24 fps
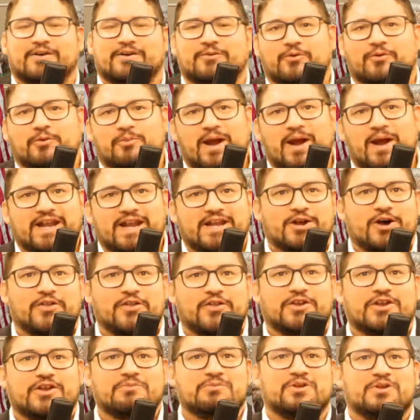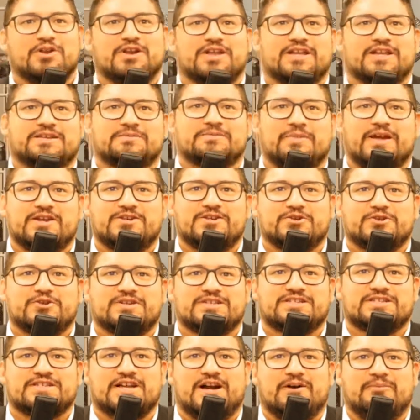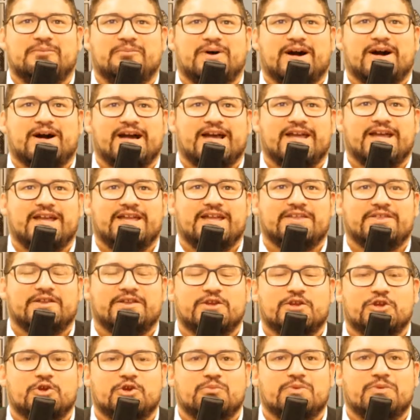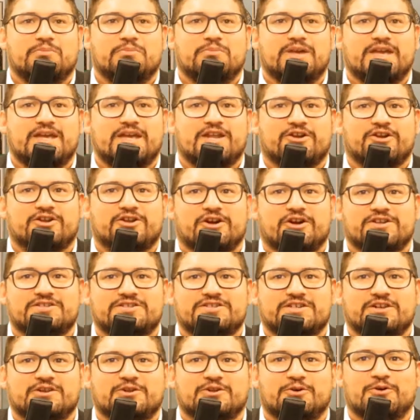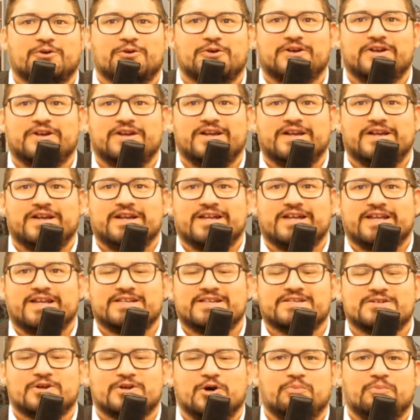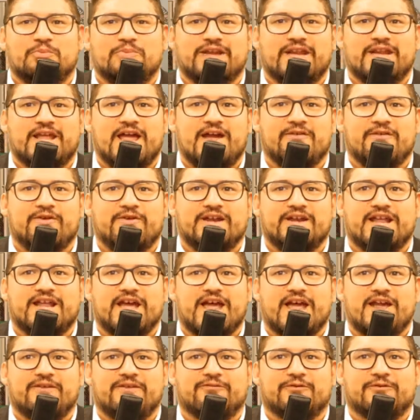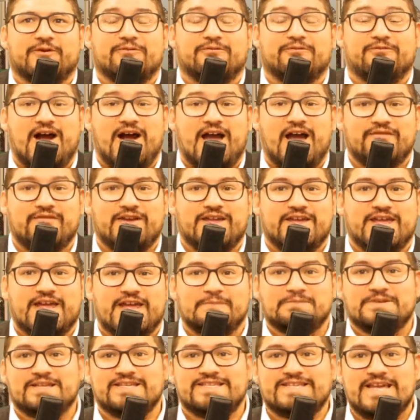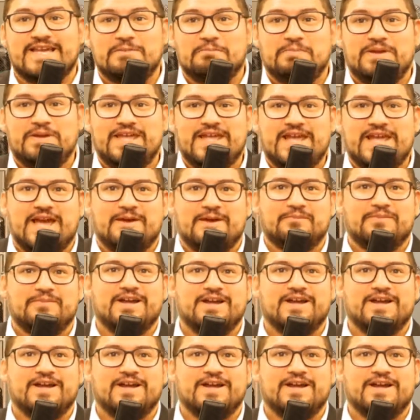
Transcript: Reminding other communities, make sure to stop by the Human Being on Alton Glore. It is open every day from 5 a.m. to 10 p.m.